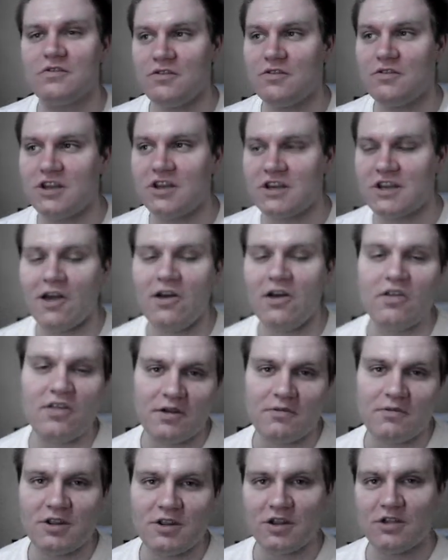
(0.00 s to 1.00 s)
you tell
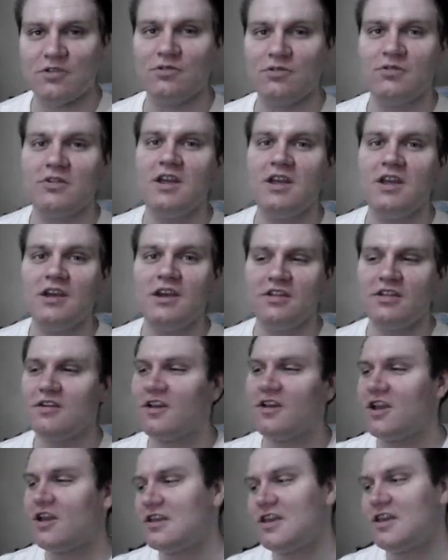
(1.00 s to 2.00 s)
them to. They're
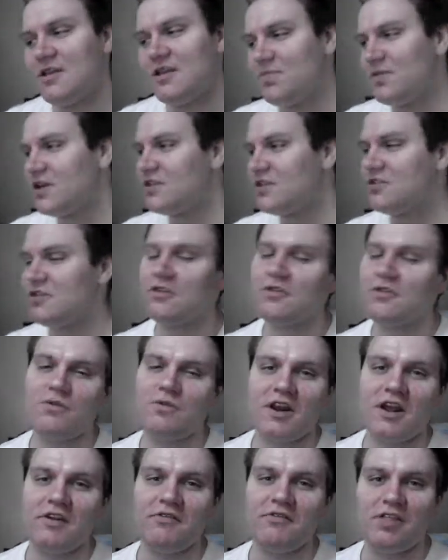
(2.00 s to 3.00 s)
gonna keep on doing
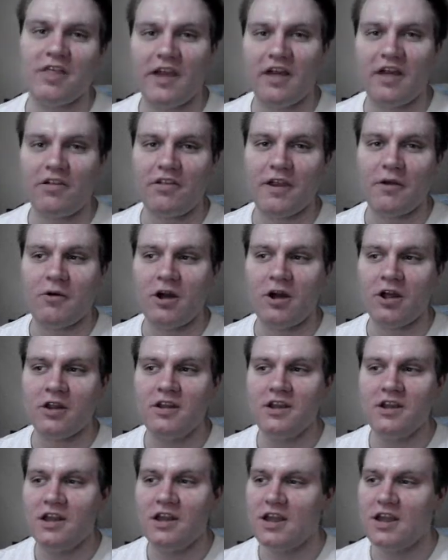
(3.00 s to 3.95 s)
whatever the hell they want.